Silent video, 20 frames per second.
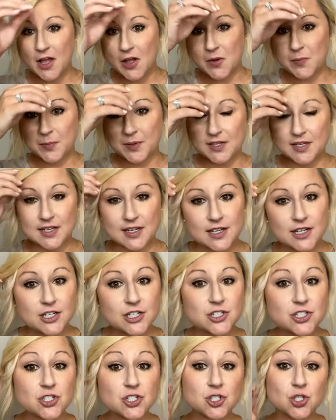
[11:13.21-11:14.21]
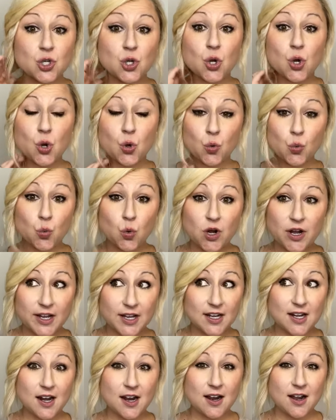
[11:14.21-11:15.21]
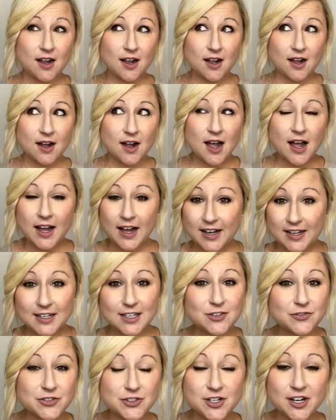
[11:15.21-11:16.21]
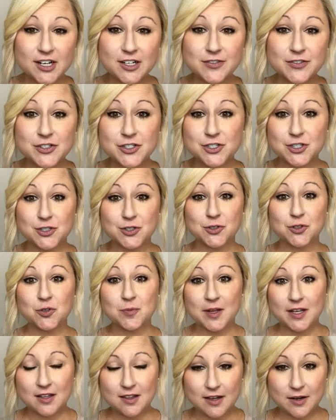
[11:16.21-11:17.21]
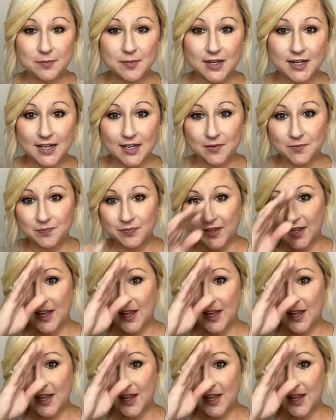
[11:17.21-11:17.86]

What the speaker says: But here's what high-end photographers do who make a lot of money.